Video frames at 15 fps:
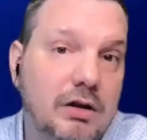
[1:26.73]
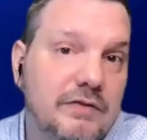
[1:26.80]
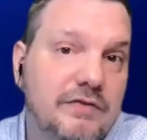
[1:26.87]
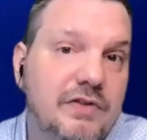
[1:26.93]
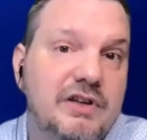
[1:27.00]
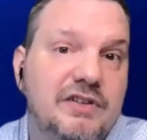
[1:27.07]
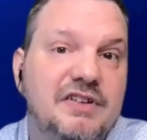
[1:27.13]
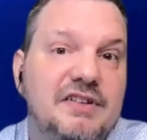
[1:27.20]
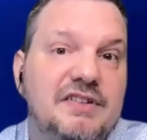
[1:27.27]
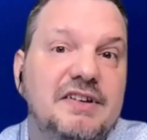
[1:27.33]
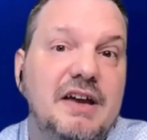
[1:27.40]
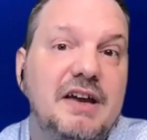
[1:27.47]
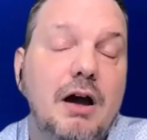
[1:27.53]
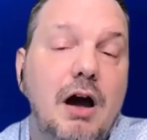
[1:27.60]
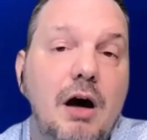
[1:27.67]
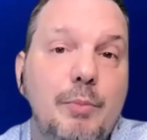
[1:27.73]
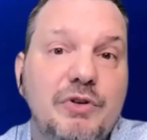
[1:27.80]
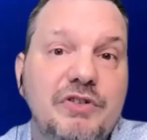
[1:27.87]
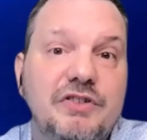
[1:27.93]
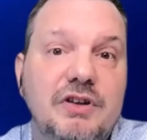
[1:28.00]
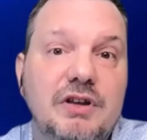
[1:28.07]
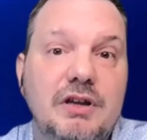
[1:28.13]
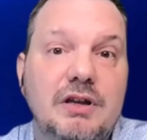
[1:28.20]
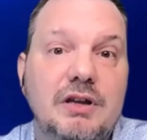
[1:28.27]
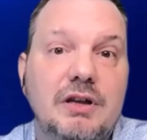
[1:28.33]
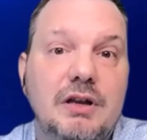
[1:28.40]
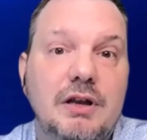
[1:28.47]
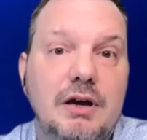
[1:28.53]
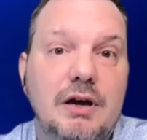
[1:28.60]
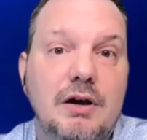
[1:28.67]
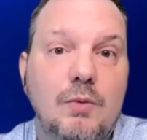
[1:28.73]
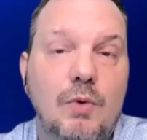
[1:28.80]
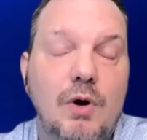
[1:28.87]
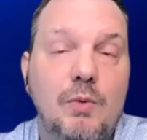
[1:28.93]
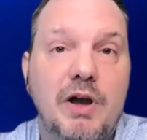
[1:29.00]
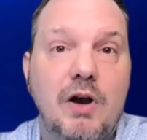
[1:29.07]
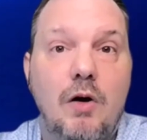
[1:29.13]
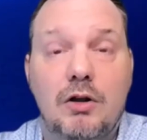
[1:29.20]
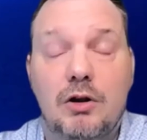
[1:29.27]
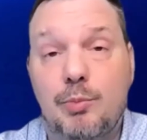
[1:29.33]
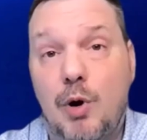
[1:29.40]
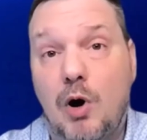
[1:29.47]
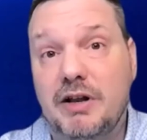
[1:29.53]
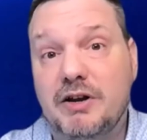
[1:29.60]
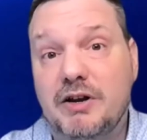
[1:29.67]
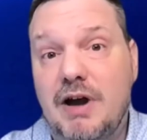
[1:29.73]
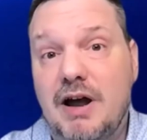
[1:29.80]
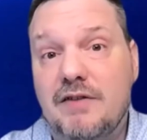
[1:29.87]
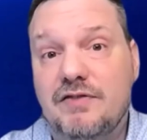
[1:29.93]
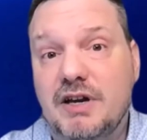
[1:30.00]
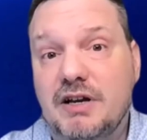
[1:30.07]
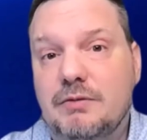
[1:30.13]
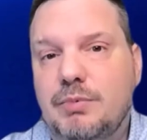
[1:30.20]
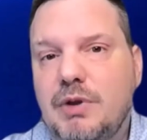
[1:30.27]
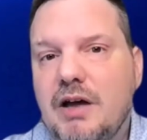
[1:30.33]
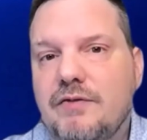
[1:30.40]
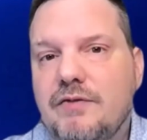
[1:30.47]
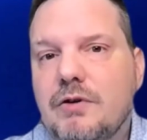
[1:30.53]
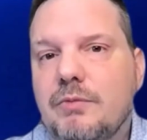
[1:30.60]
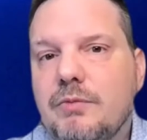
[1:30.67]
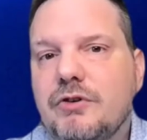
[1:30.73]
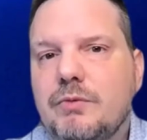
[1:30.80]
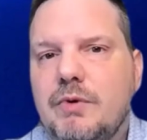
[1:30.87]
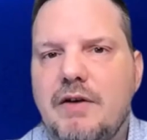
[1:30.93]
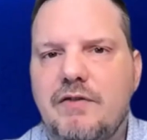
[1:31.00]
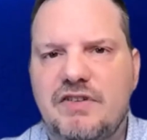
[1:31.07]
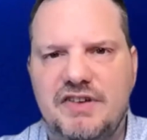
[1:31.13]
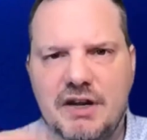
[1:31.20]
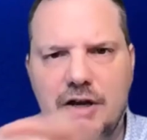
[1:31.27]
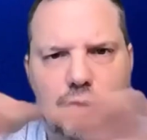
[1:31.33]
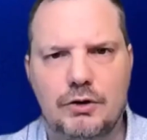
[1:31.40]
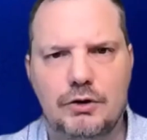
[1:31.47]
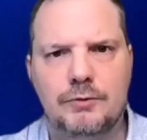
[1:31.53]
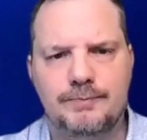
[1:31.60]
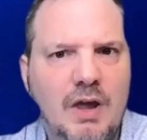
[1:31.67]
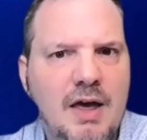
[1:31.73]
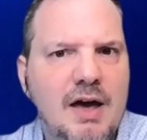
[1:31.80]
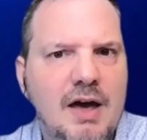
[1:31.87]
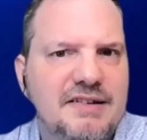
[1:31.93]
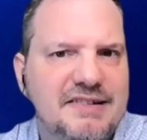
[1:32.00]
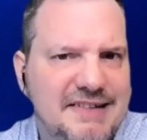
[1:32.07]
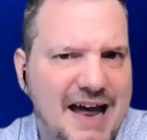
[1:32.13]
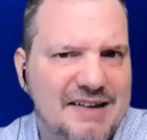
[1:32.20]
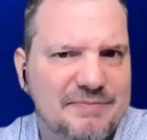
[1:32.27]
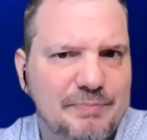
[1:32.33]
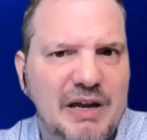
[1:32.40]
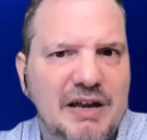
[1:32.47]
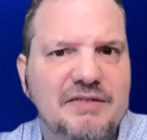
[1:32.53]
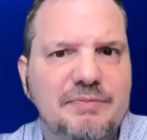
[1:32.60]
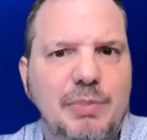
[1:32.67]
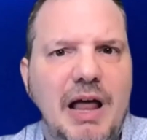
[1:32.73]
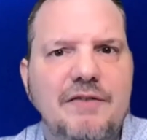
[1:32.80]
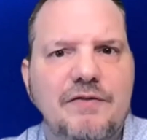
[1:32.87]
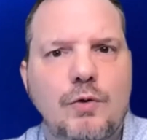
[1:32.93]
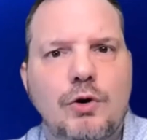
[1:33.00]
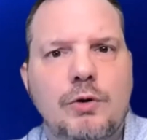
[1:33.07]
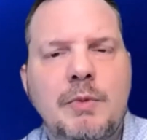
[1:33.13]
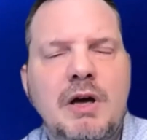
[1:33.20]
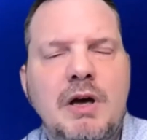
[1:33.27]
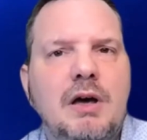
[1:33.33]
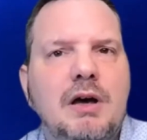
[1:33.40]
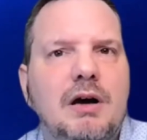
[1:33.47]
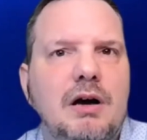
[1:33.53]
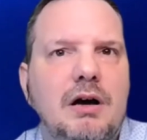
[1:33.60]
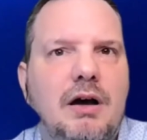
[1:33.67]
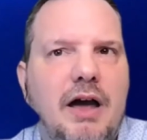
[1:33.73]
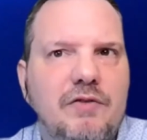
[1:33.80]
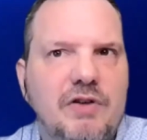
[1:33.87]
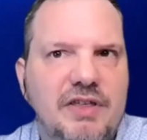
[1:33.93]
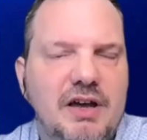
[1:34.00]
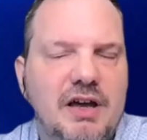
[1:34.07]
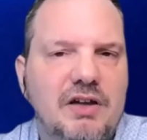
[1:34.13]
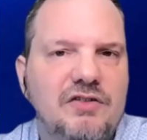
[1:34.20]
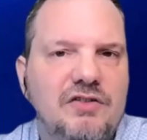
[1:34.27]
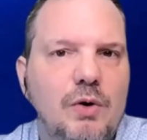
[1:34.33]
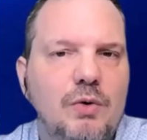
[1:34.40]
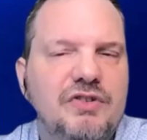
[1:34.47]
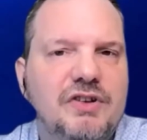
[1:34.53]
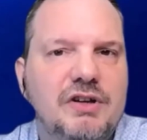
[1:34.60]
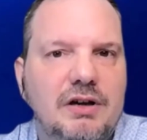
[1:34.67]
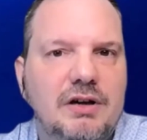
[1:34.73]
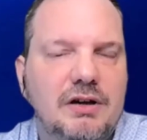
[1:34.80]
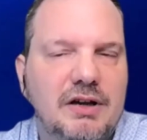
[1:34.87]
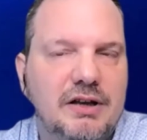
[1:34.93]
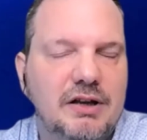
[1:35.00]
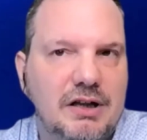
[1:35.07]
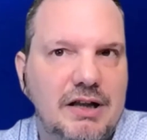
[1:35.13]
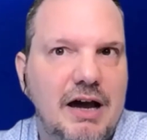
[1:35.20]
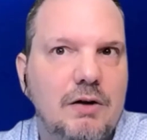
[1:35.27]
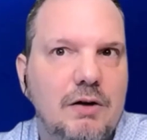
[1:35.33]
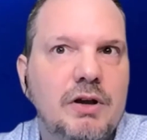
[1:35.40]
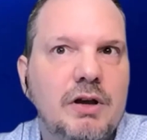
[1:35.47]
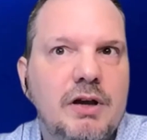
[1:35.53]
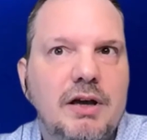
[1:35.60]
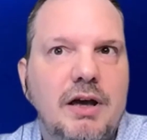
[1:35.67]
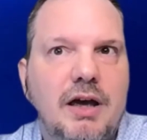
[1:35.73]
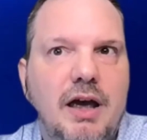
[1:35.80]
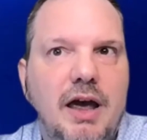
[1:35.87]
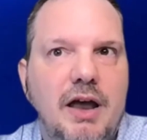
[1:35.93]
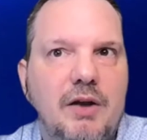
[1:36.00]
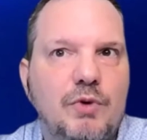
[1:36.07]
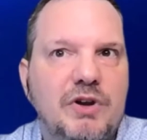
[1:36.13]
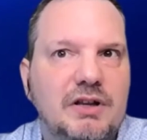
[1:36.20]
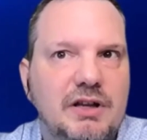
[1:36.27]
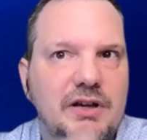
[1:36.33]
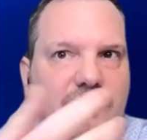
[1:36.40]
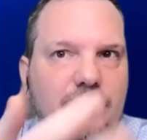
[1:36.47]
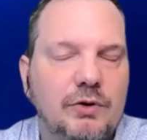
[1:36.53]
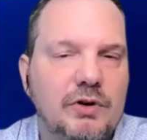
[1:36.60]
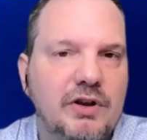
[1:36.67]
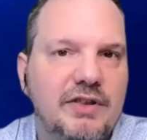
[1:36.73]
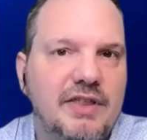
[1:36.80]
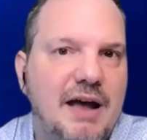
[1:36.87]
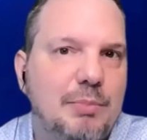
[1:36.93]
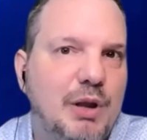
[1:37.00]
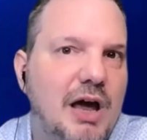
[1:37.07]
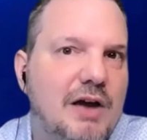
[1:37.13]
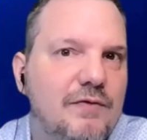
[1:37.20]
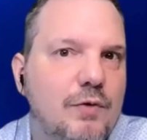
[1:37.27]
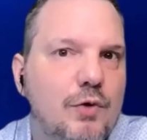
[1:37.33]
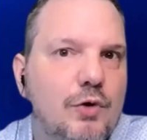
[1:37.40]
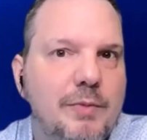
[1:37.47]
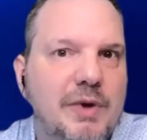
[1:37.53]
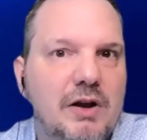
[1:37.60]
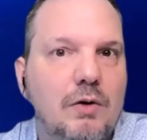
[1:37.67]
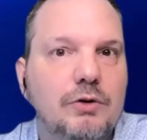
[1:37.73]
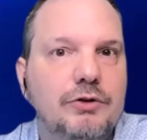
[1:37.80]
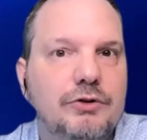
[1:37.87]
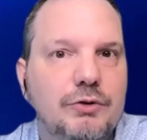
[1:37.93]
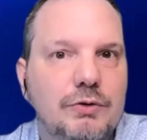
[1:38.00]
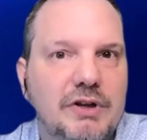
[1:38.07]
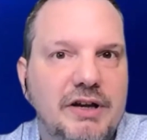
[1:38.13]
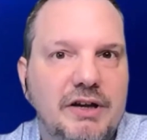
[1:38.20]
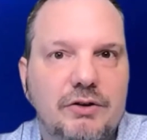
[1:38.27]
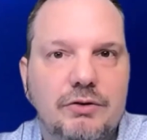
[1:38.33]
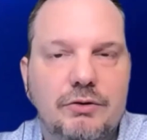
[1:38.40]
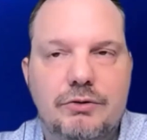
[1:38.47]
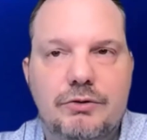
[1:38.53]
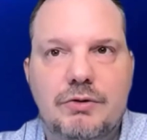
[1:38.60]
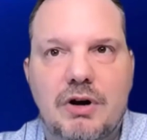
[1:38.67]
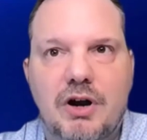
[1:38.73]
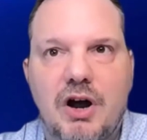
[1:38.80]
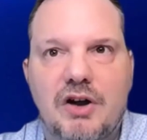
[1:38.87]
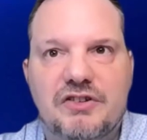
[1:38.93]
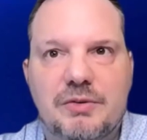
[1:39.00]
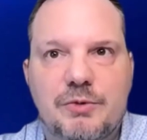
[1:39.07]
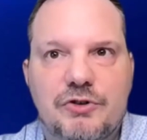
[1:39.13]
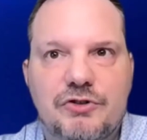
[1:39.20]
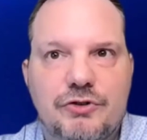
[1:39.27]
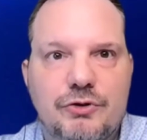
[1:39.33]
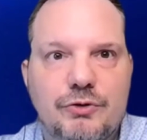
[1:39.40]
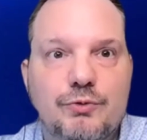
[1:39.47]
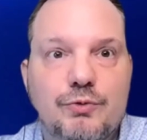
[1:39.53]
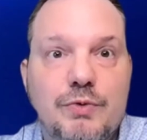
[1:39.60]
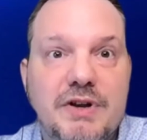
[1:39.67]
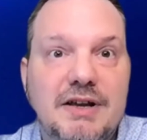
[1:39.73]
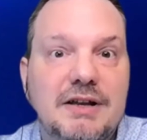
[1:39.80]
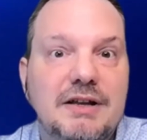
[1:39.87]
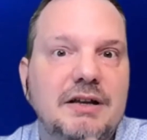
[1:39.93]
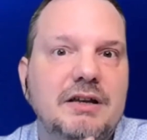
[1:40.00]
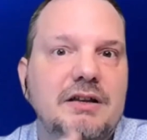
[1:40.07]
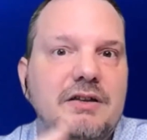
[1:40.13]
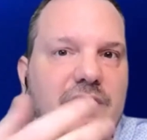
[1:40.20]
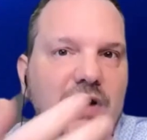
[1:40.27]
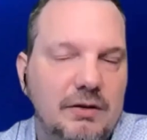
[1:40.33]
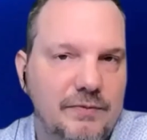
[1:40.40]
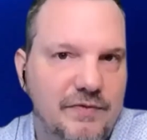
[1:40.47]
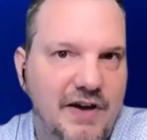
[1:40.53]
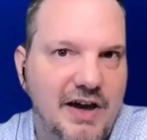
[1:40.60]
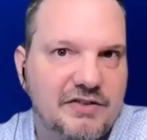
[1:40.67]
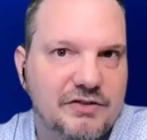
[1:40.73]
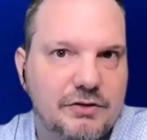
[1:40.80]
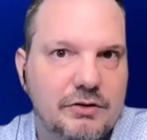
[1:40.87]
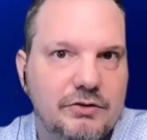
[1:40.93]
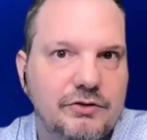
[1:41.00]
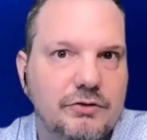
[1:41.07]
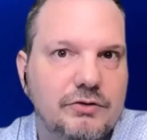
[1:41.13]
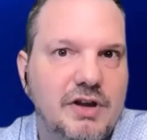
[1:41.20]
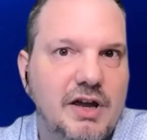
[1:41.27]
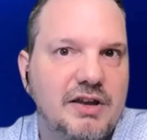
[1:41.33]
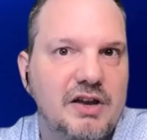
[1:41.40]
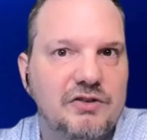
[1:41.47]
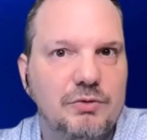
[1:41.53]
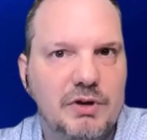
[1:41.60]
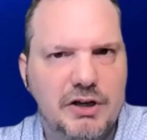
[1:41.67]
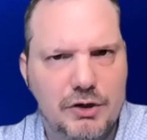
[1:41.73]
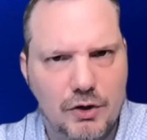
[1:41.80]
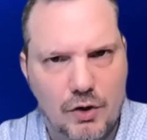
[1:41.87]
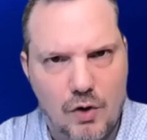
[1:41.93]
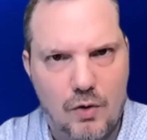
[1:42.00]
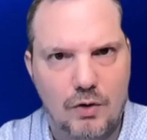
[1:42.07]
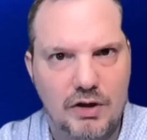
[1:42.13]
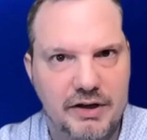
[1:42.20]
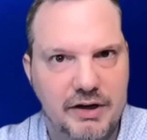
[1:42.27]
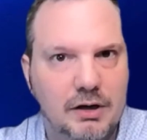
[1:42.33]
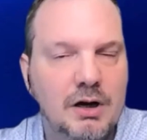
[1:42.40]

this is encompassed in what we call our polygraph data platform. So we have a singular SaaS-based platform. Everything is hosted in the cloud, and we deliver that platform and all the tooling to our customers to really develop faster. So that's really the goal here